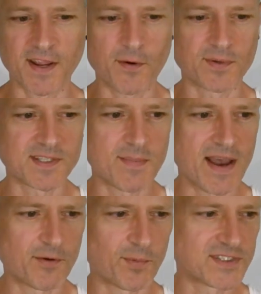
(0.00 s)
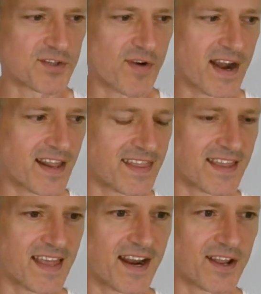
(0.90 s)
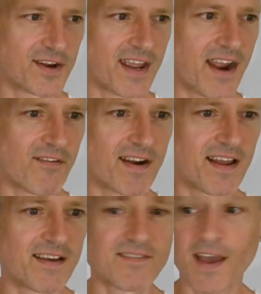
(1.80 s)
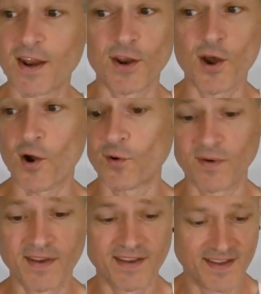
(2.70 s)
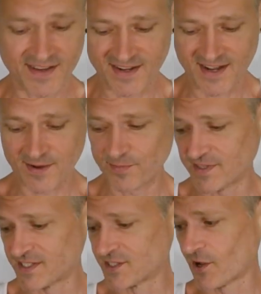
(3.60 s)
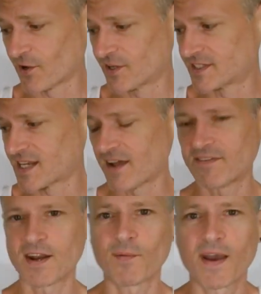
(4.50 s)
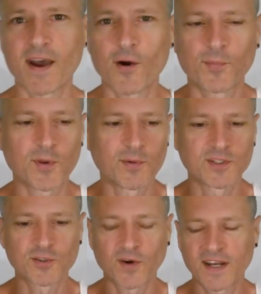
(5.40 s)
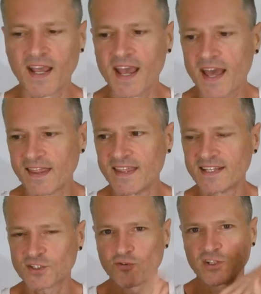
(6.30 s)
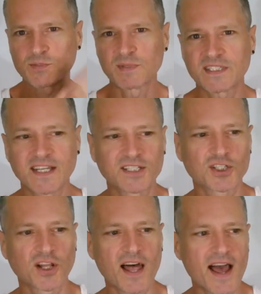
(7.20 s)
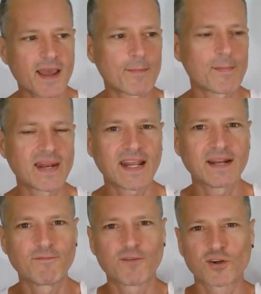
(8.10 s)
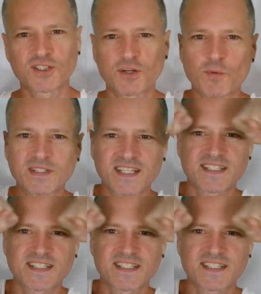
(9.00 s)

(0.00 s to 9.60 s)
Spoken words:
was about. Was there anything that I could get rid of? No. This is all good stuff. Anyway, I hope you enjoyed this Christmas in July mini version 1/6